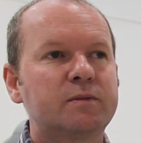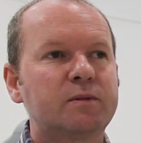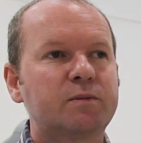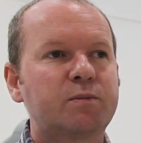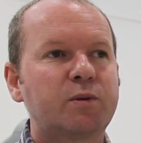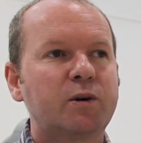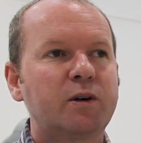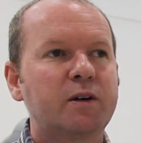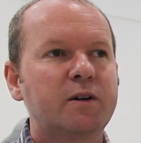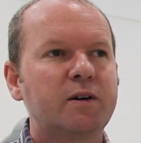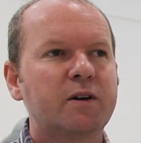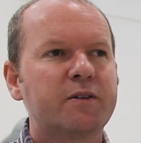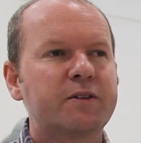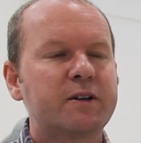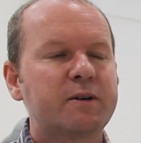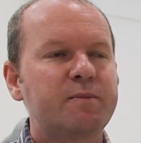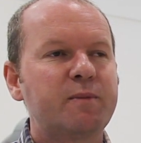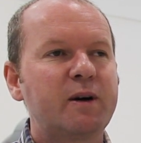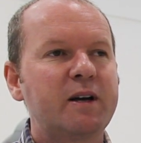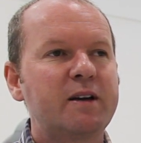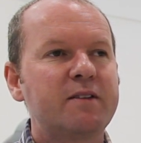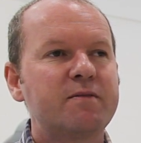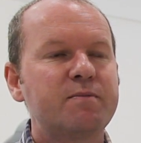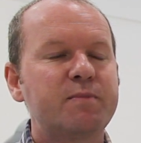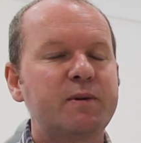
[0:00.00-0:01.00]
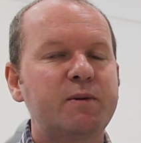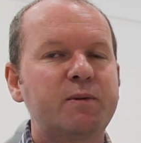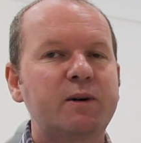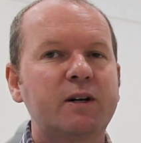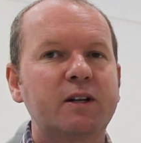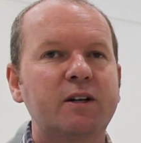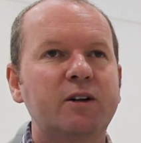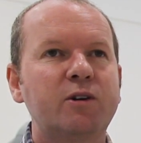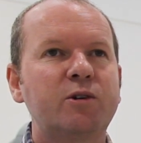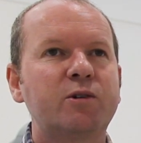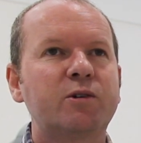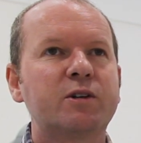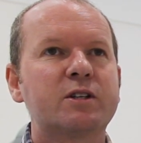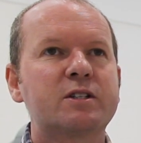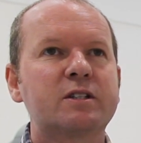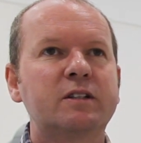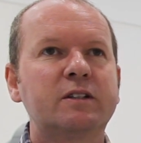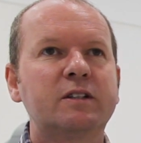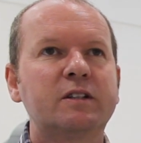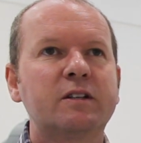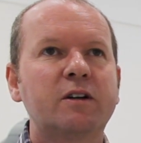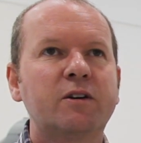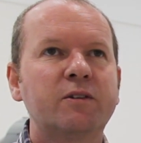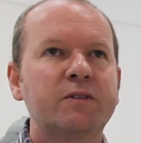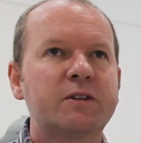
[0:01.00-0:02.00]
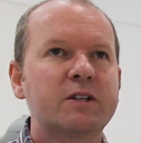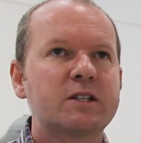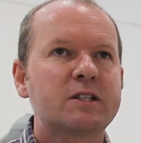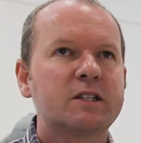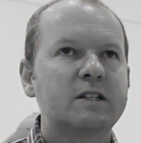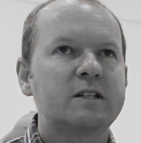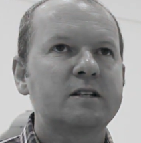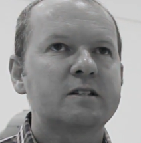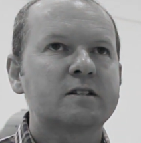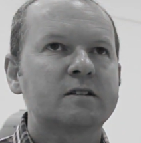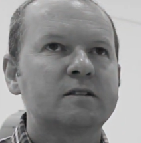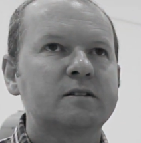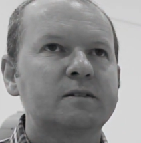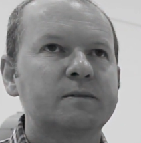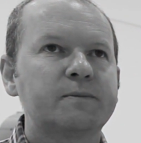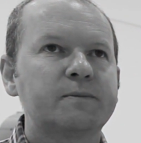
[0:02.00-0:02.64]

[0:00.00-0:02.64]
probably I think may even be one of the longest on the season.